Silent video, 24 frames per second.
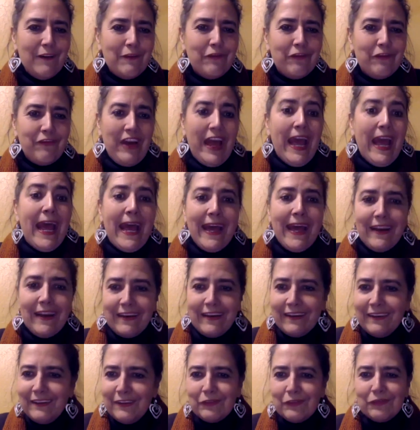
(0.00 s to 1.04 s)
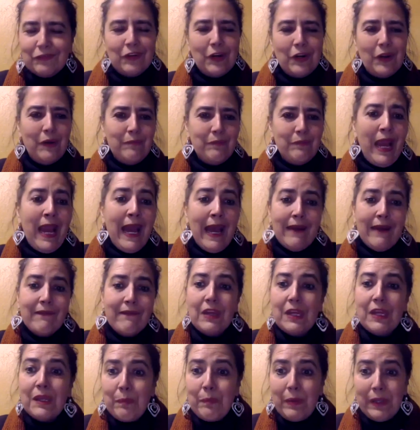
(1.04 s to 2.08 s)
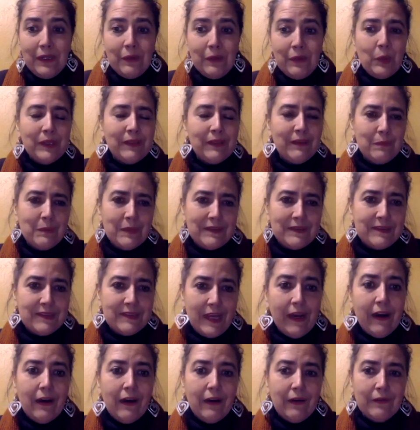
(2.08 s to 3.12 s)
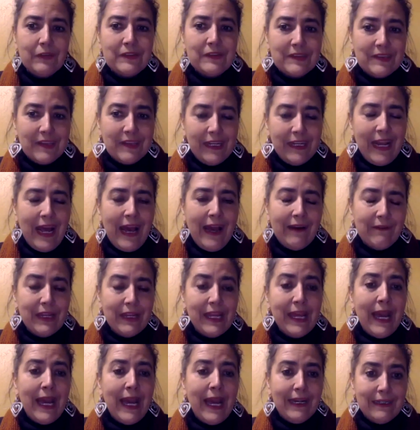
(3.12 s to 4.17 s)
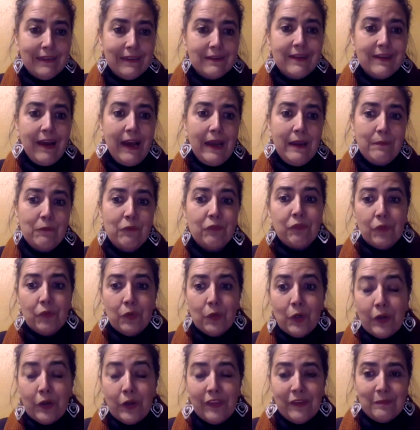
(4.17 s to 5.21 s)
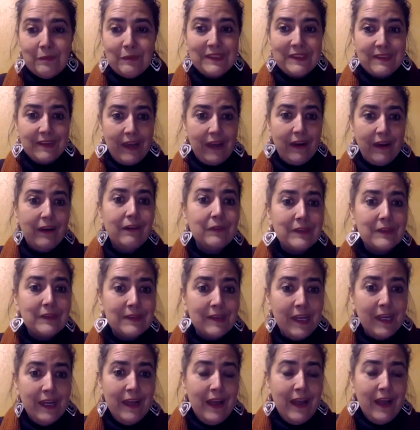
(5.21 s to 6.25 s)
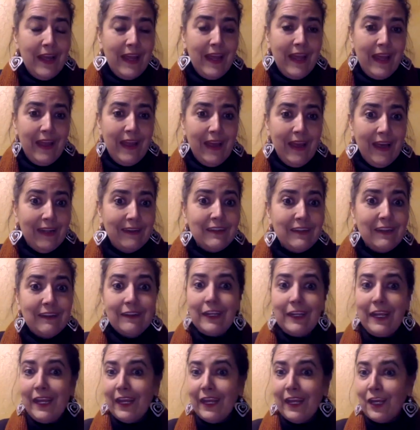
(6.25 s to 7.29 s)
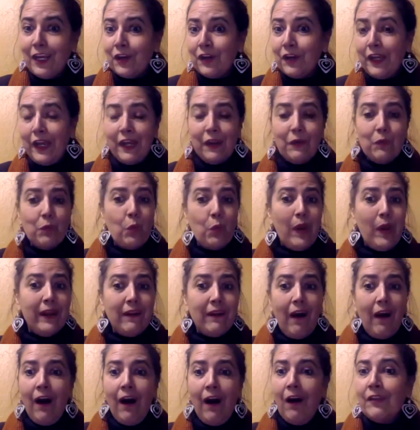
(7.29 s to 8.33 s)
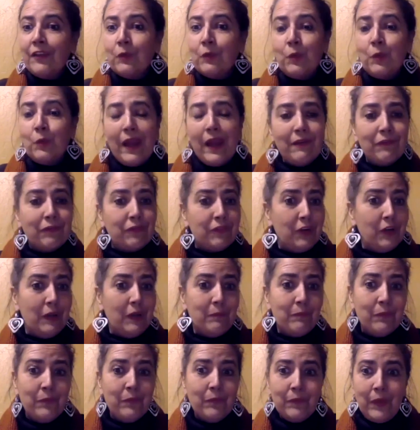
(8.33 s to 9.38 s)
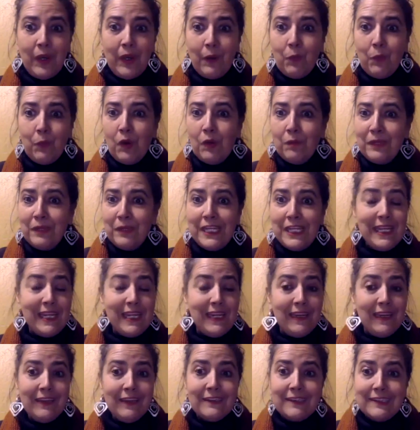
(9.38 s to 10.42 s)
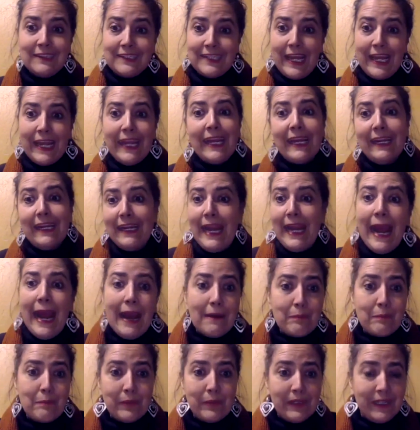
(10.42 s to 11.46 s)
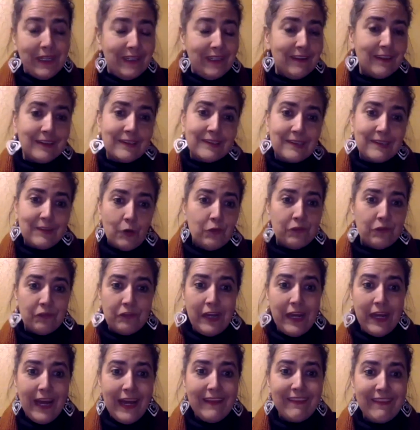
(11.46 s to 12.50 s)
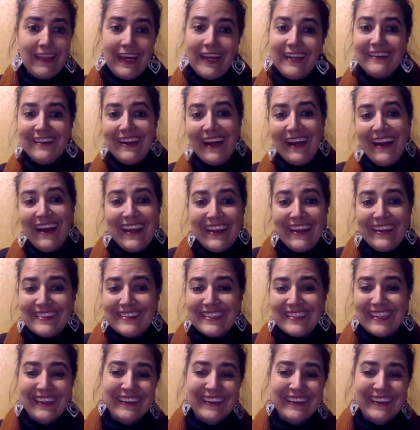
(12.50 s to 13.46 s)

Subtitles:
fed from having been with themselves and having had a time for themselves. And it went all the way from a woman needing to take a nap in the sofa that night